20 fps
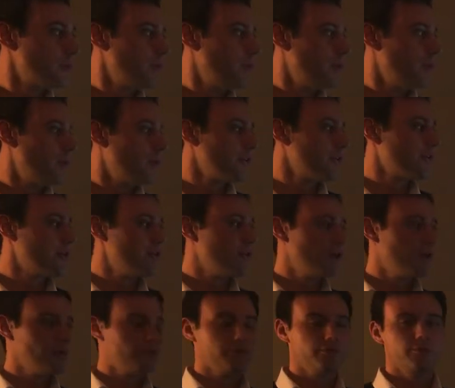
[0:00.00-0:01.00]
We want to say
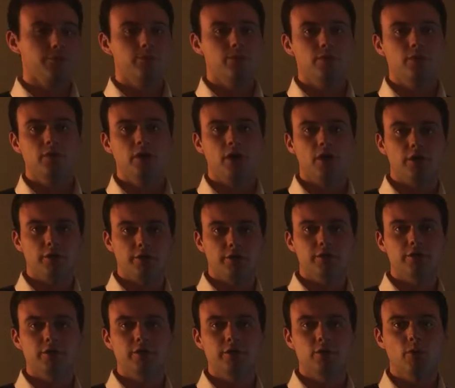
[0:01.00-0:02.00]
no to
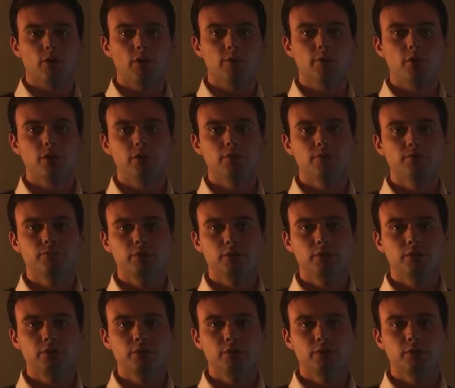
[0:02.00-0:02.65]
hunger in Guatemala.